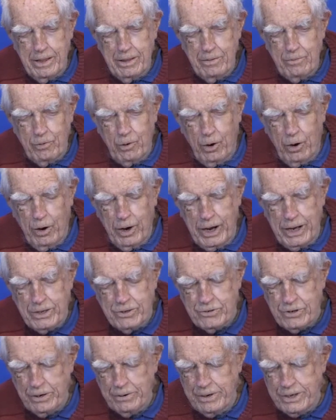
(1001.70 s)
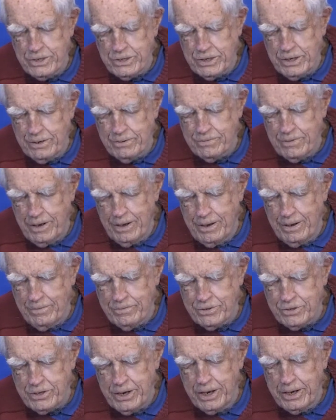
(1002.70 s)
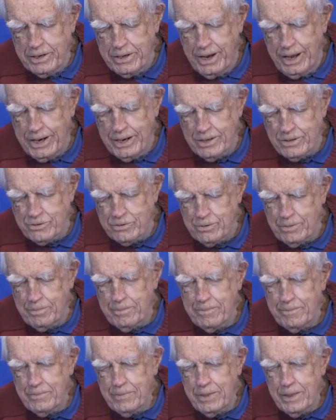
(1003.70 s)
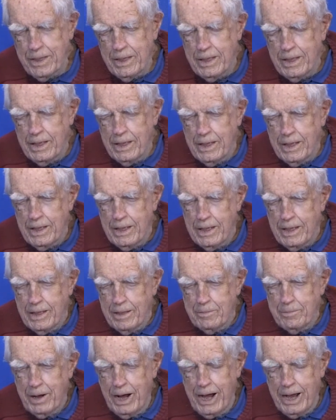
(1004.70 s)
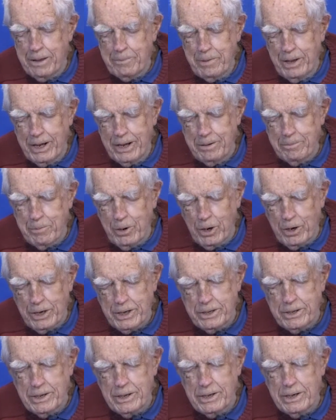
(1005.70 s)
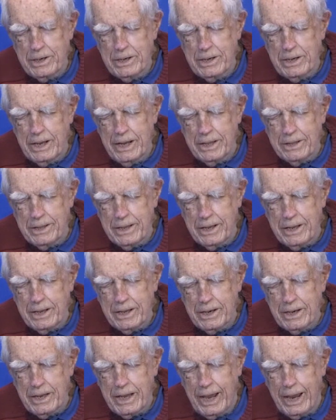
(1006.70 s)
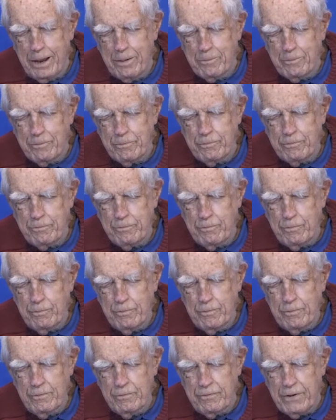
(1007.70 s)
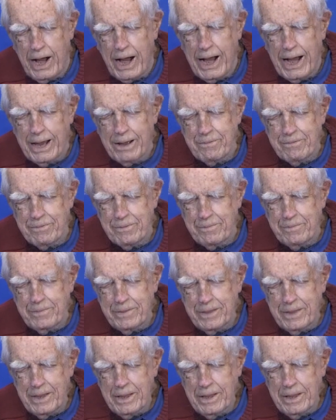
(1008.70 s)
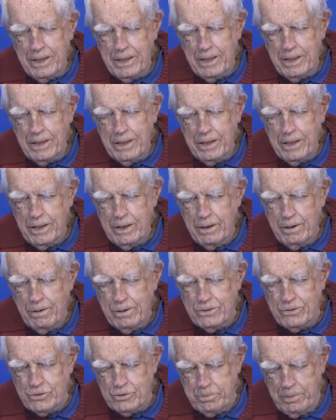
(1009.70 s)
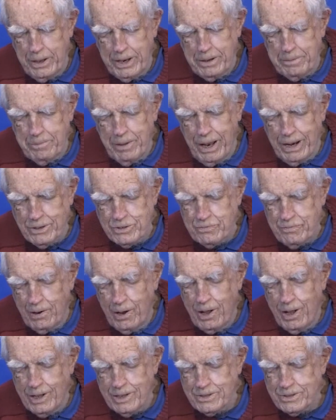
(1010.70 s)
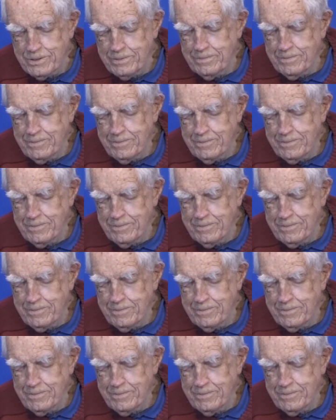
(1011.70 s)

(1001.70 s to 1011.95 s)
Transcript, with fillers: for a series of, of state titles by beating Burlington, I think, in game five, which was played at Bellows Falls,